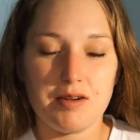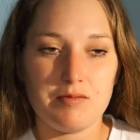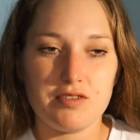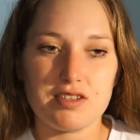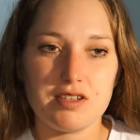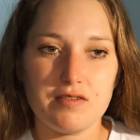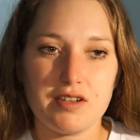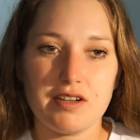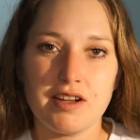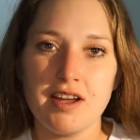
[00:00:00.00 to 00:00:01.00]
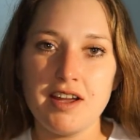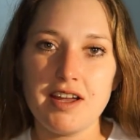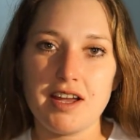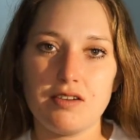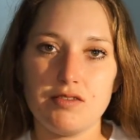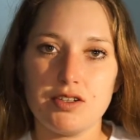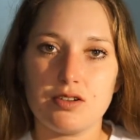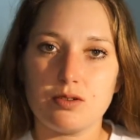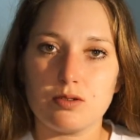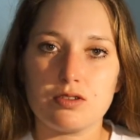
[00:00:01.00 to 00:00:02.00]
receiving heavy
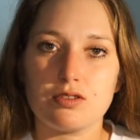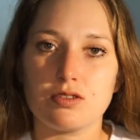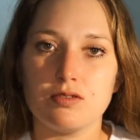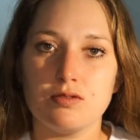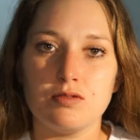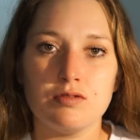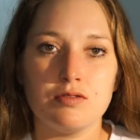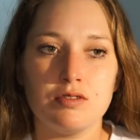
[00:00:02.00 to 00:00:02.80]
cortisone